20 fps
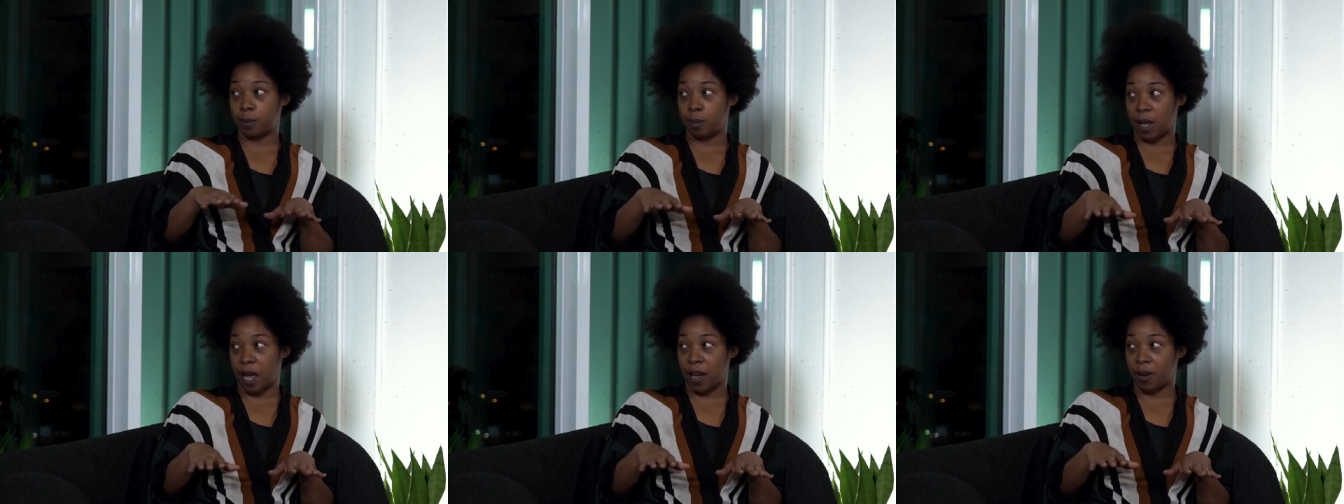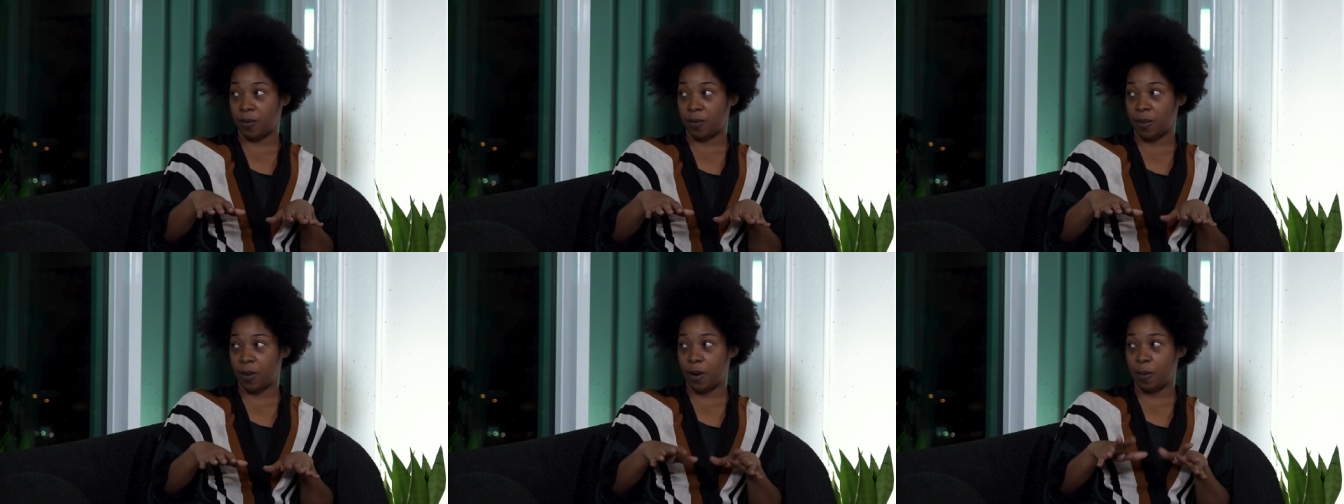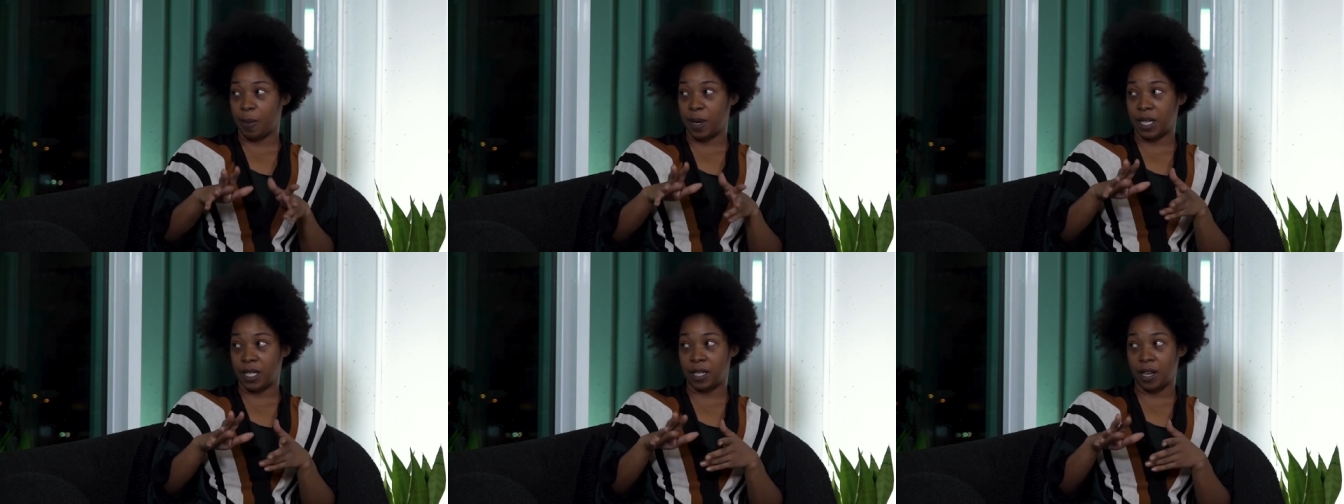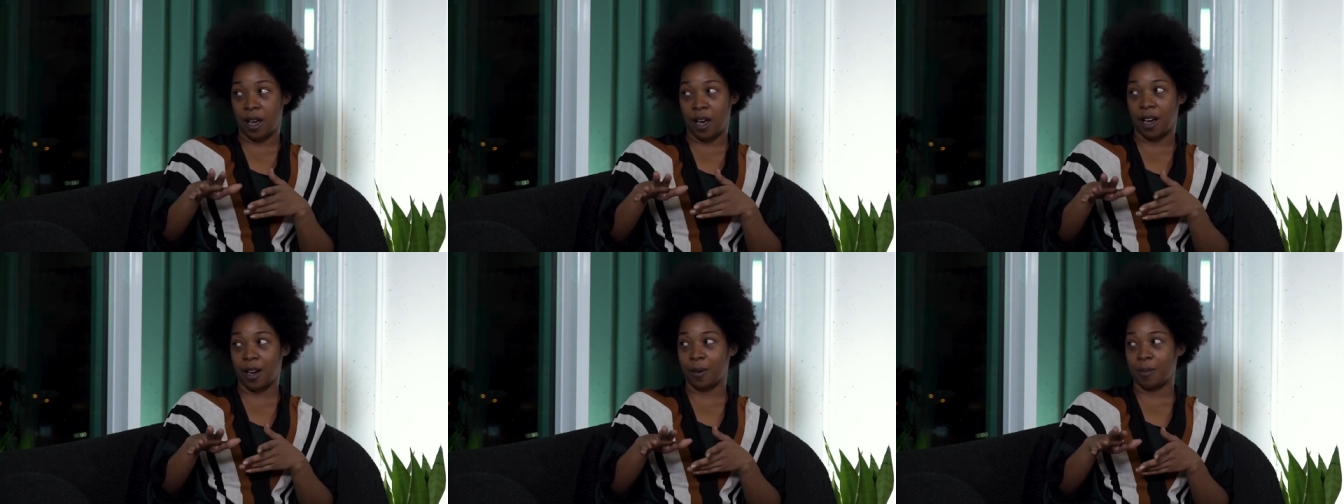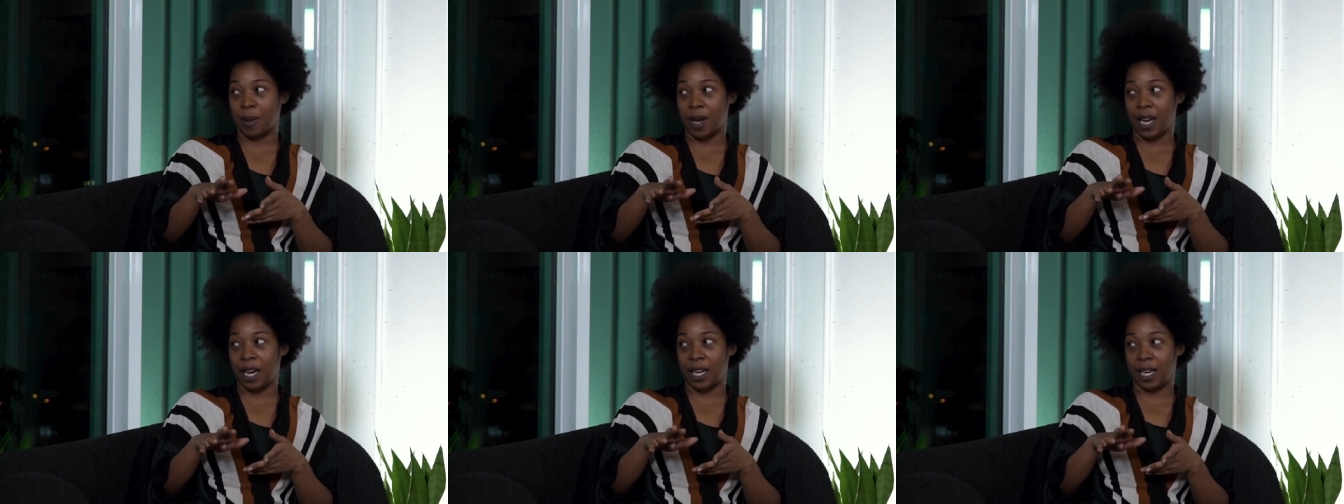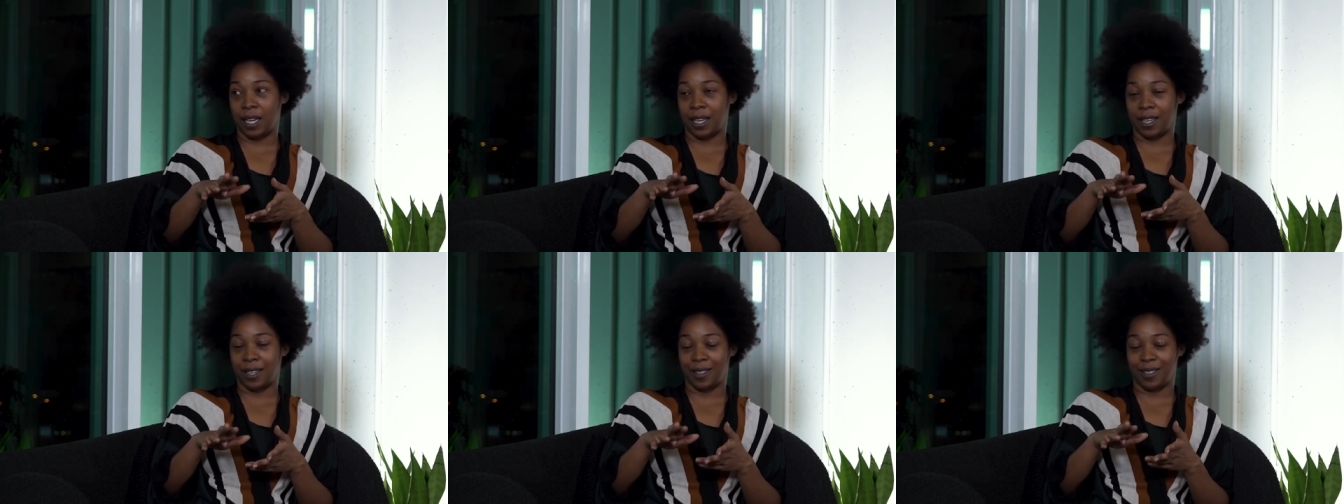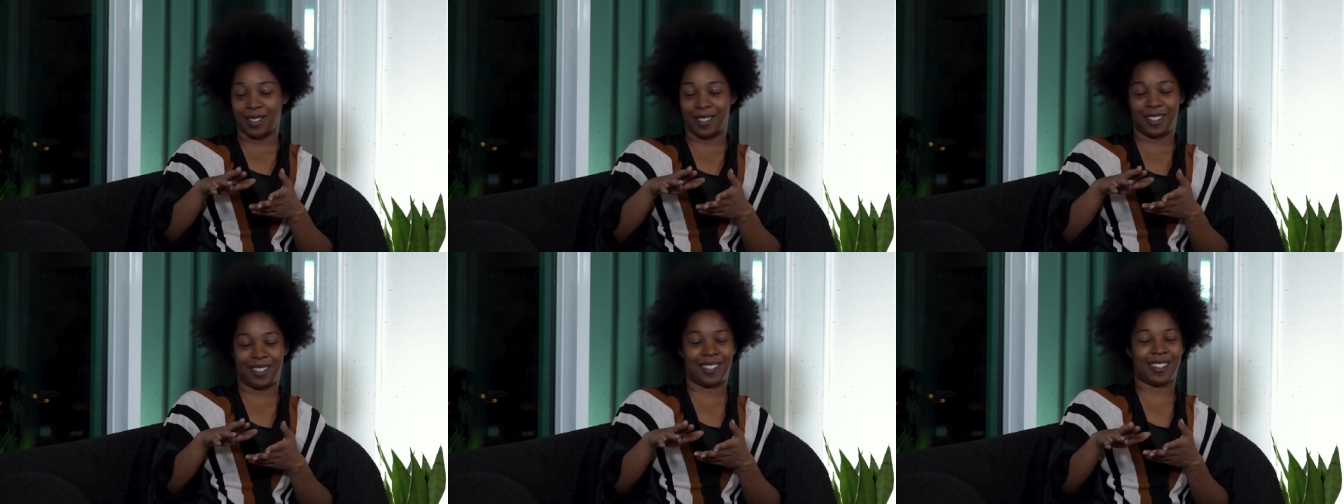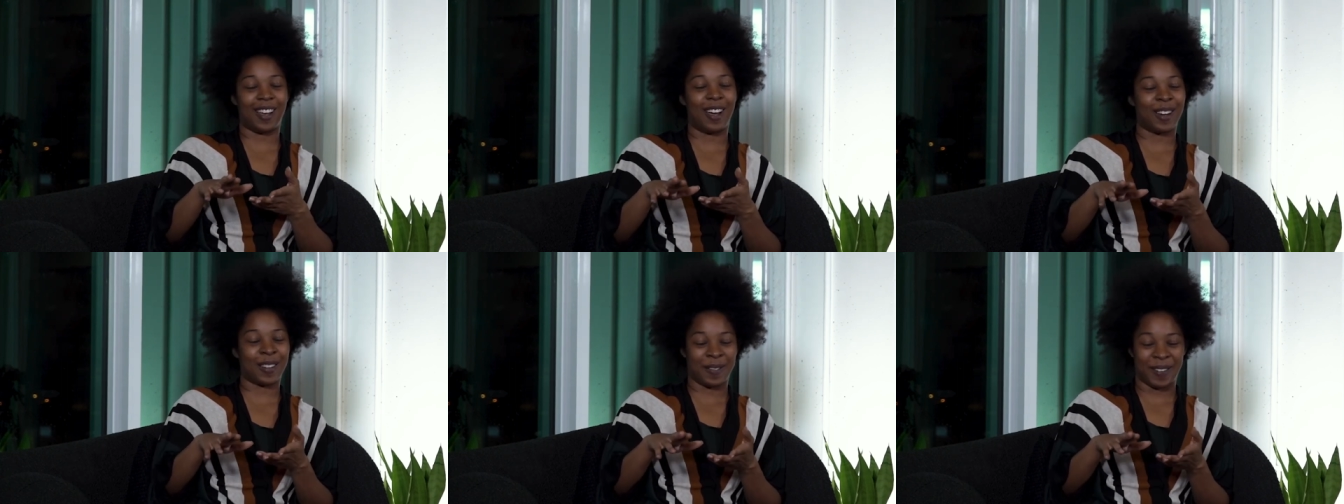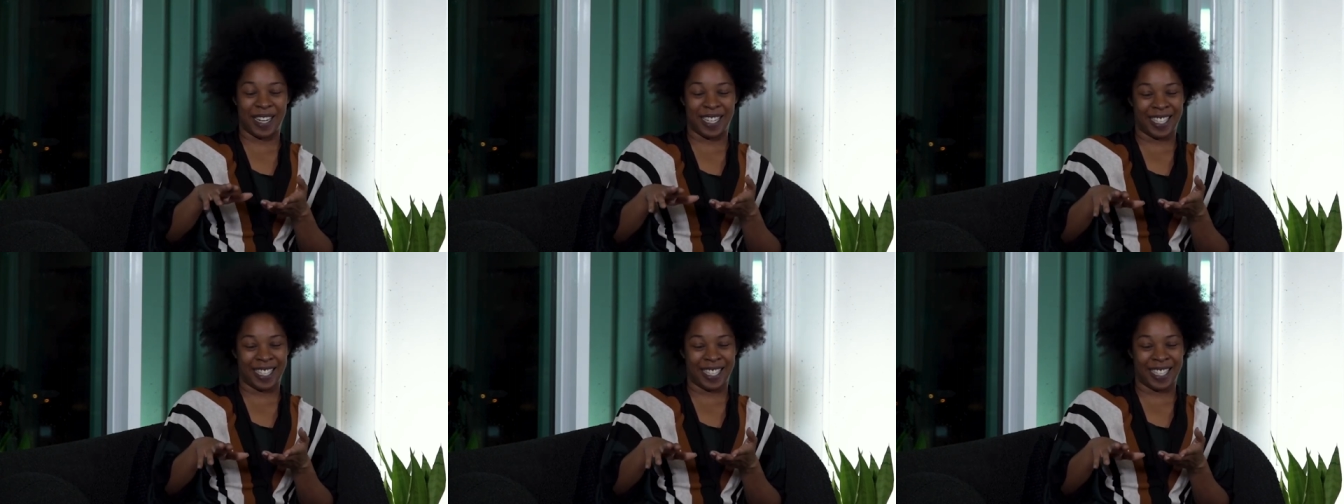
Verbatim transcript: platform and talk my talk my